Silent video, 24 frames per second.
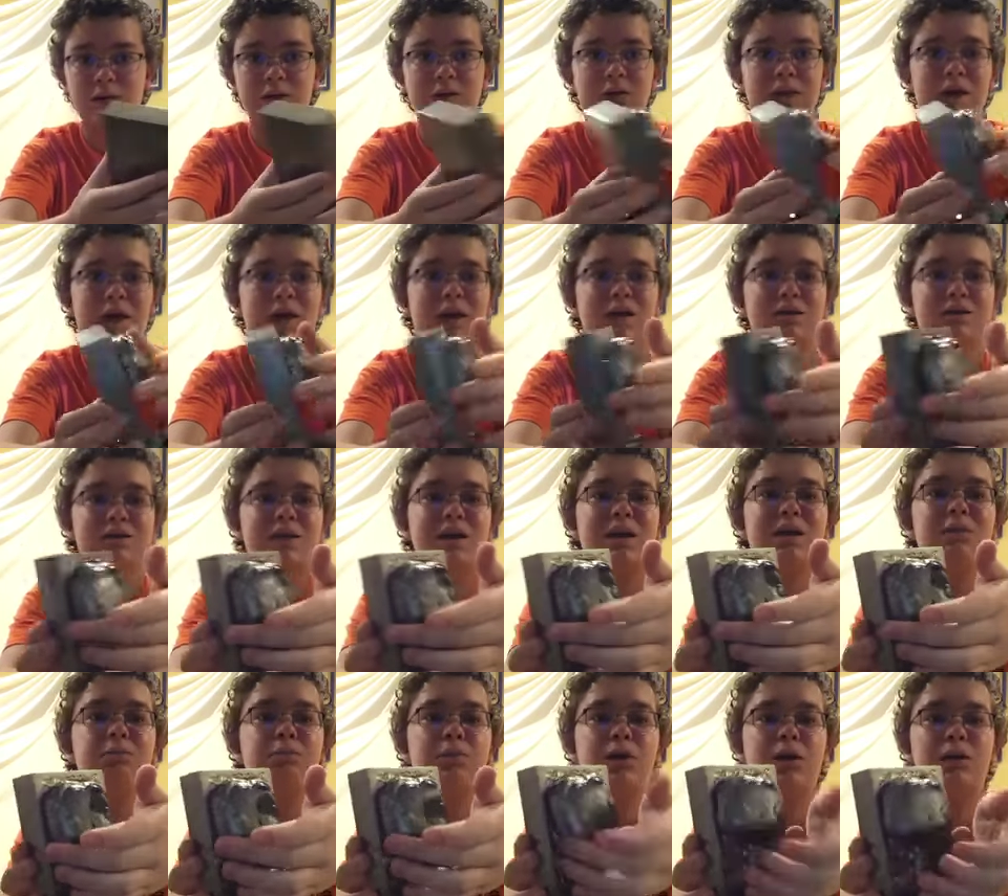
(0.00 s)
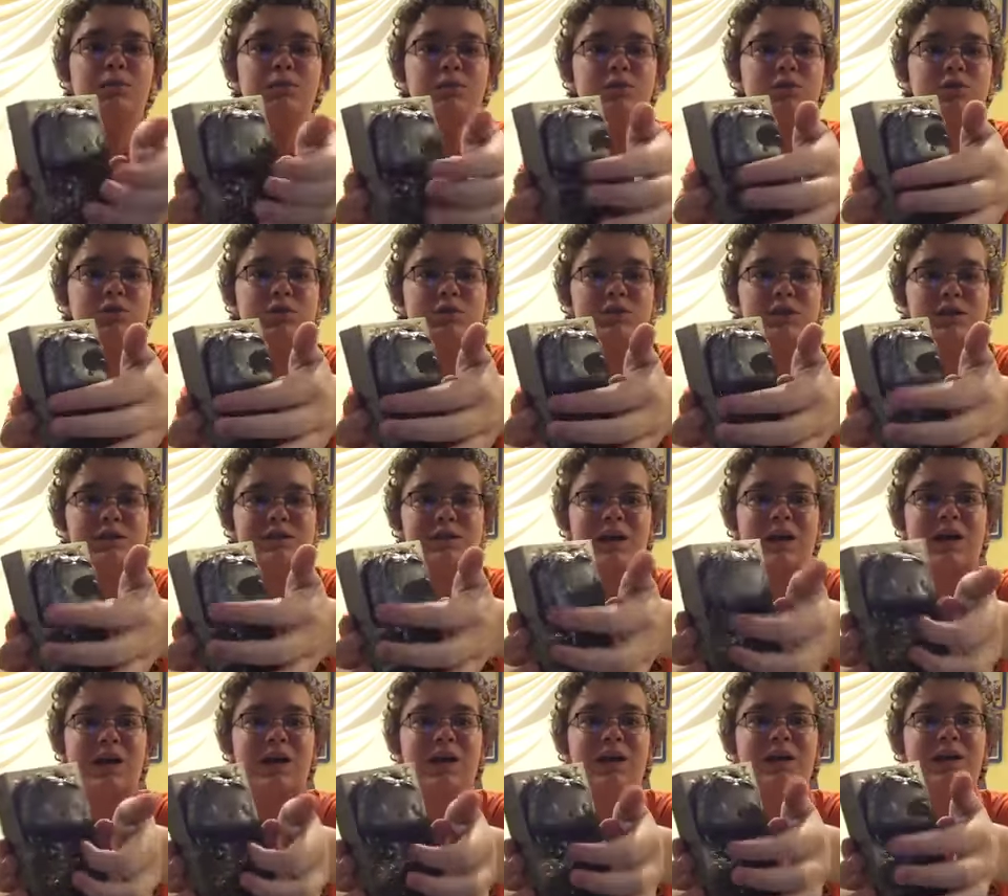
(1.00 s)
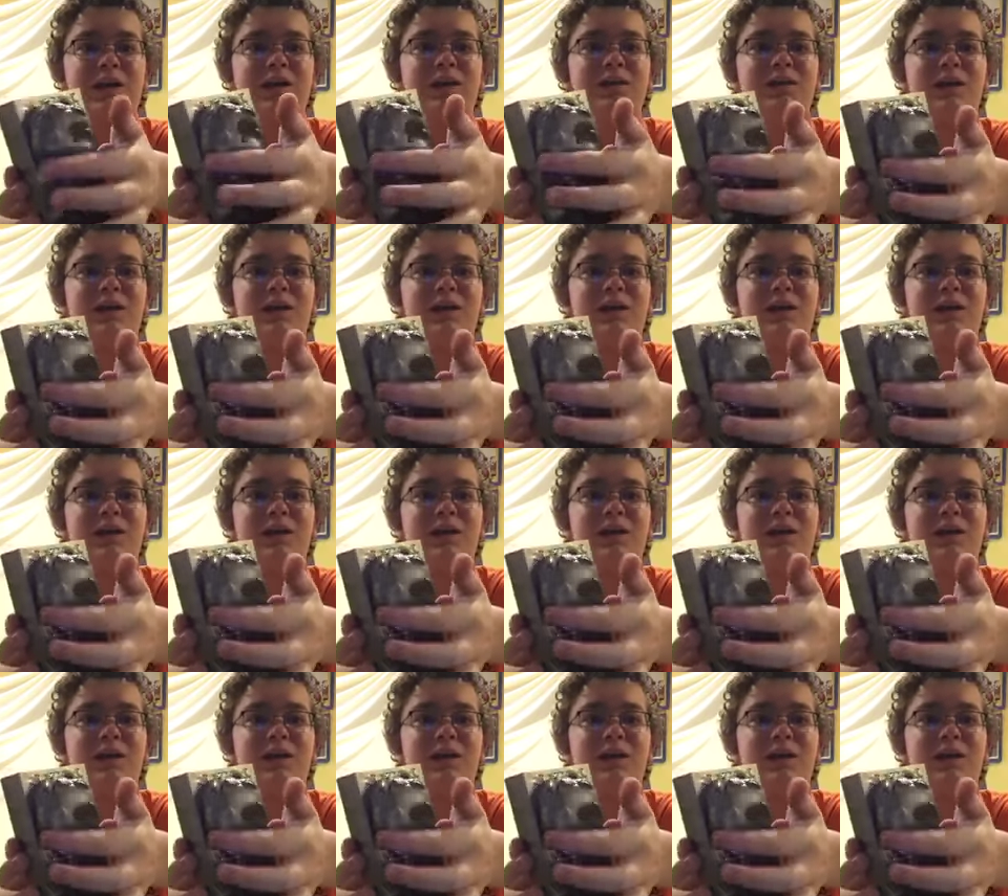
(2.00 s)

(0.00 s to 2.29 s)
Yeah, his head bobbles just a tiny,